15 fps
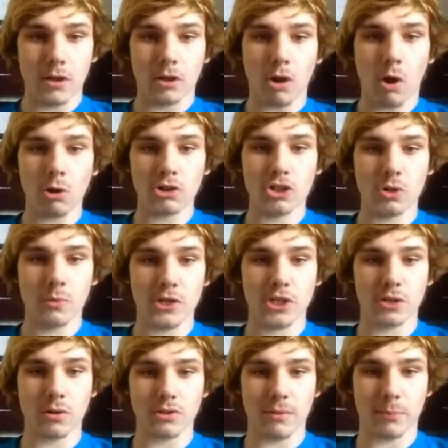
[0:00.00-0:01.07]
College tuition
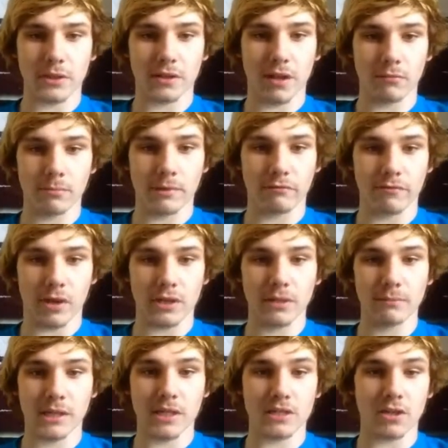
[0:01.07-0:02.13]
goes up with the government funding
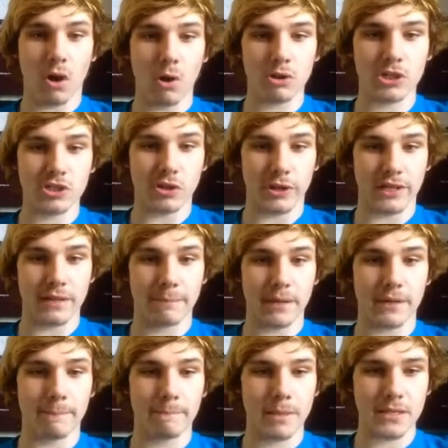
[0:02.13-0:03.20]
because colleges are
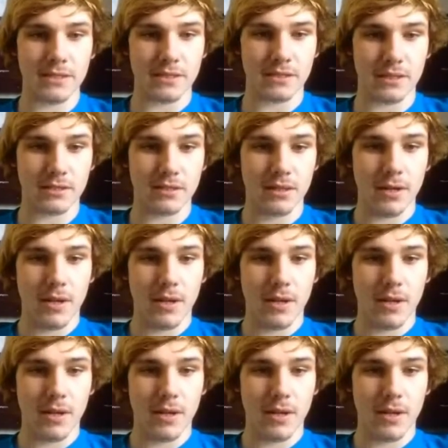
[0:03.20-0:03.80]
independent businesses,